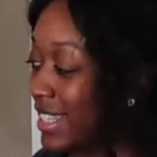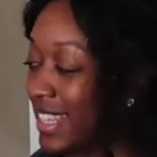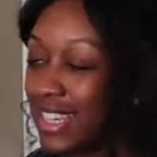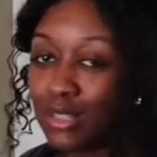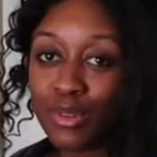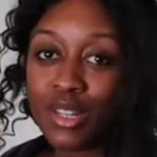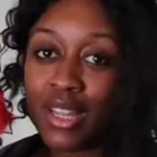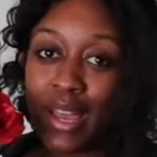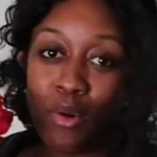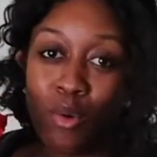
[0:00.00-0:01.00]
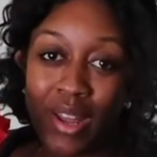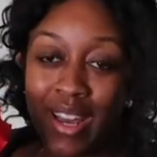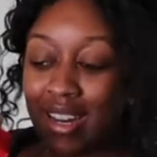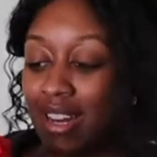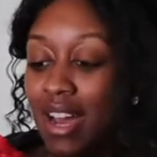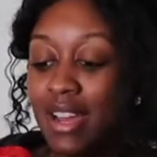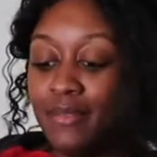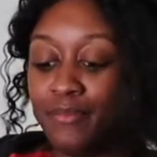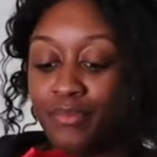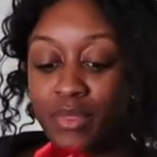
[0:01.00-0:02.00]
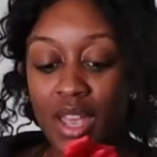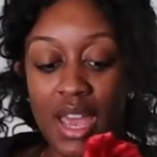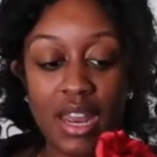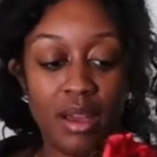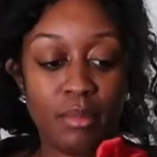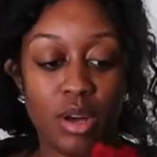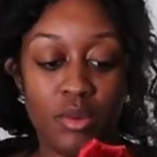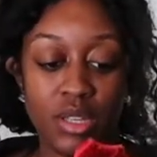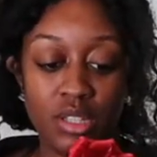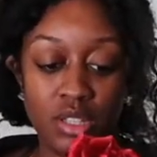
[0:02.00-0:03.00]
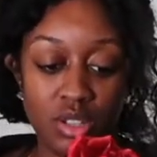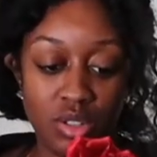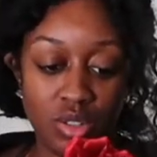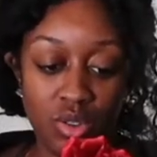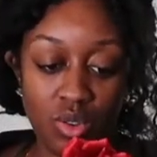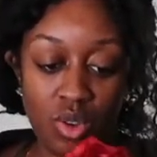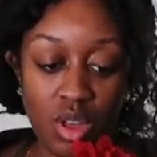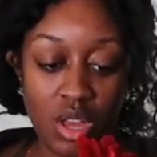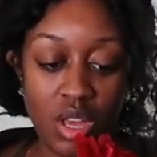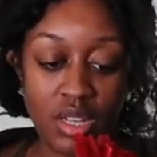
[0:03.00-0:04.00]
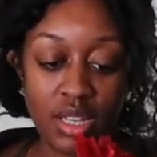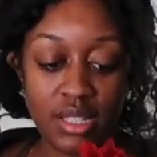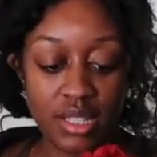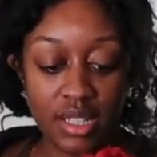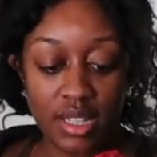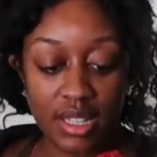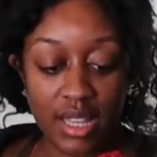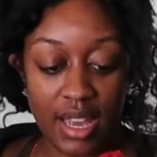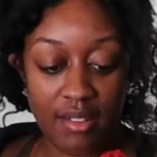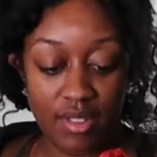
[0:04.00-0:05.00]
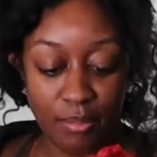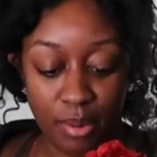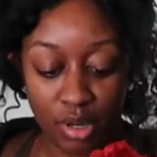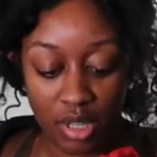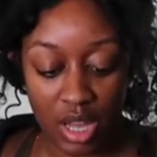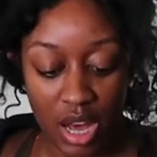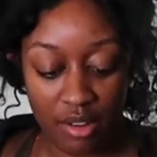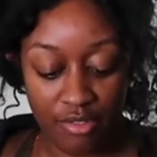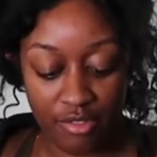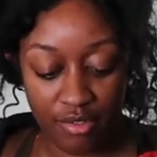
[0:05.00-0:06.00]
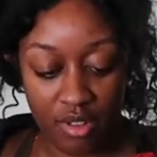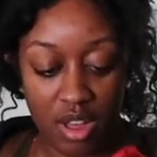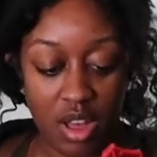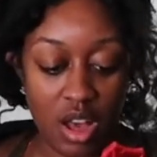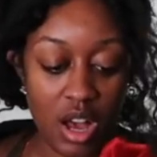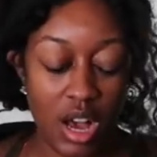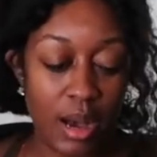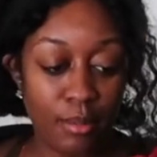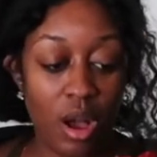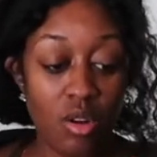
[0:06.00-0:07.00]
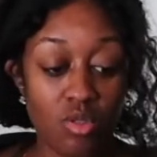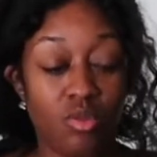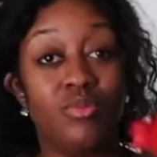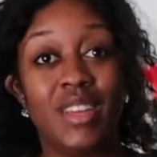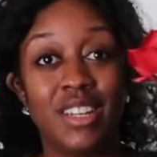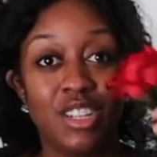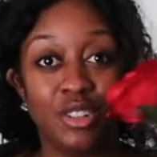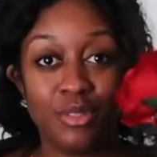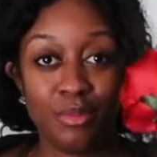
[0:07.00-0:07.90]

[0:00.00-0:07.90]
These were like $1.99, and I'm going to, doesn't look like they have the pull off. Oh, they do.